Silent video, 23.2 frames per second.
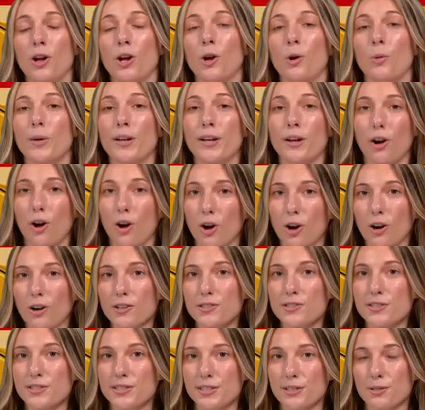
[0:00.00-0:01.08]
We are
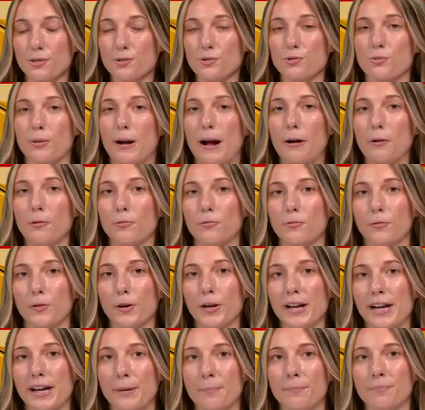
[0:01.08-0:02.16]
still
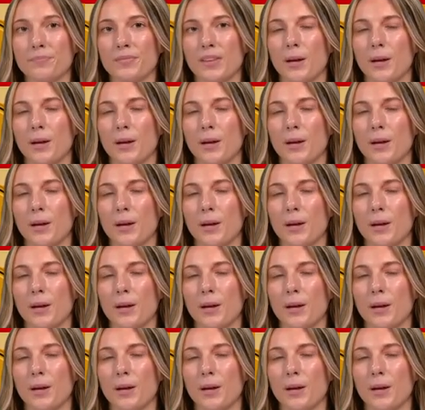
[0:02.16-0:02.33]
drought-free,